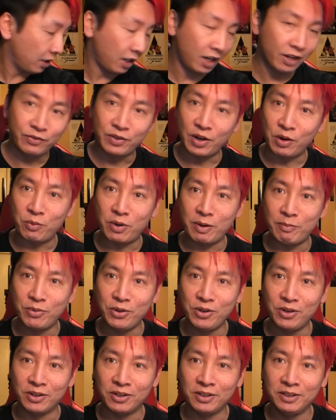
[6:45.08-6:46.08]
I've got one
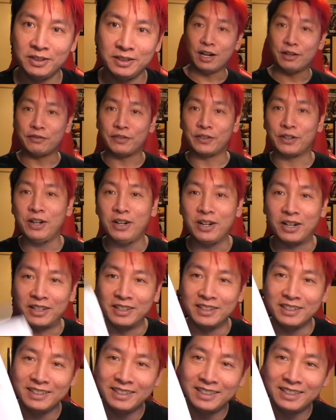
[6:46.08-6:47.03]
more. I forgot.